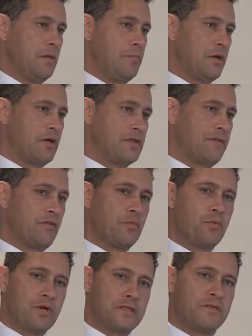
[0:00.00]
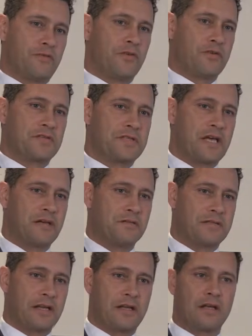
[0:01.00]
Because if it wasn't for
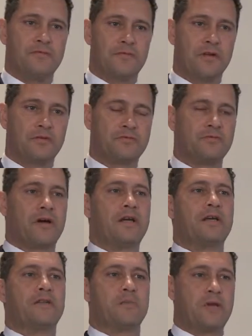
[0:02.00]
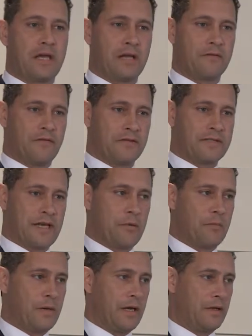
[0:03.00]
yourselves getting involved right at the beginning of this
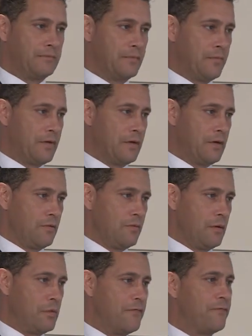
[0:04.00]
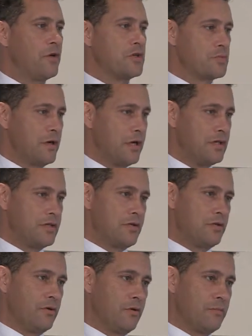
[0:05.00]
campaign, when we first went into
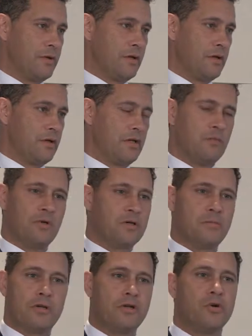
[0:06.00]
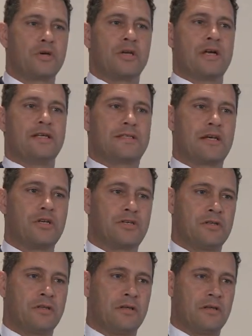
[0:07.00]
Europe, there wouldn't have been an
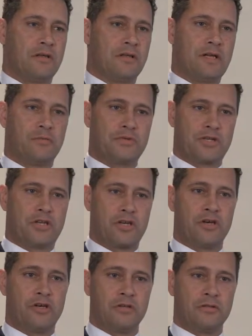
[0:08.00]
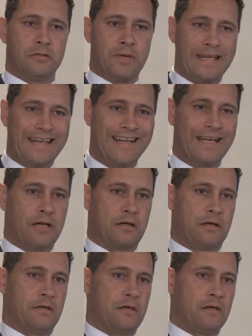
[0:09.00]
organisation that was the kernel, the
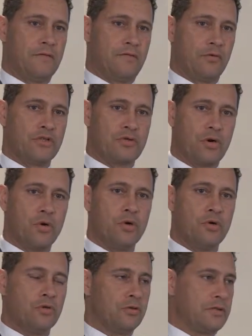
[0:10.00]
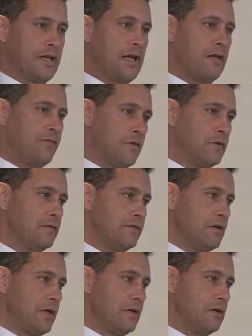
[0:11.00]
beginning, for us all to get
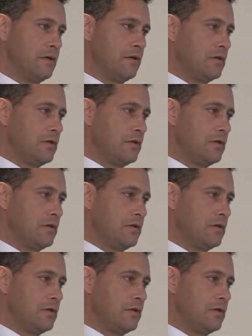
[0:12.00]
involved in.